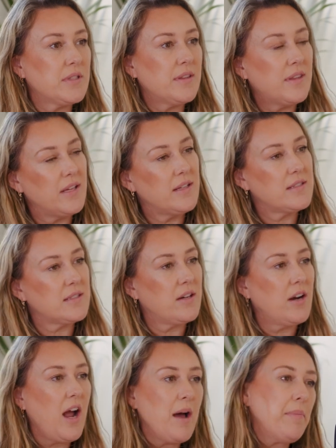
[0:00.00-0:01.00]
and things that
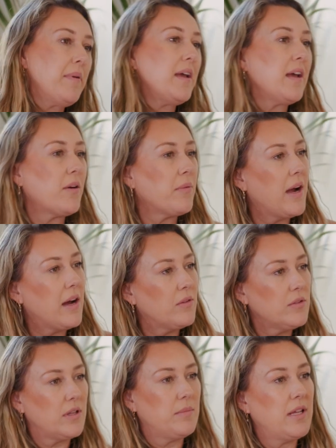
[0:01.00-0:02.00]
are happening
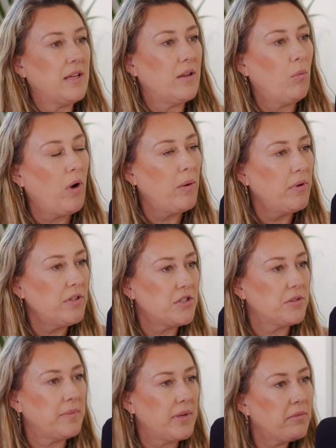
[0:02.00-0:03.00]
around, I mean, why
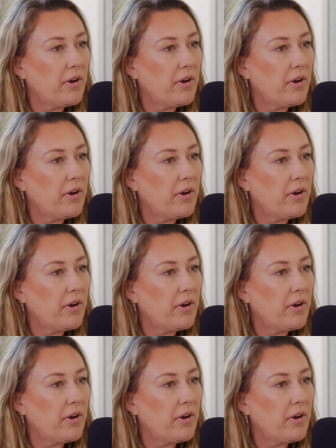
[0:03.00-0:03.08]
wouldn't you be,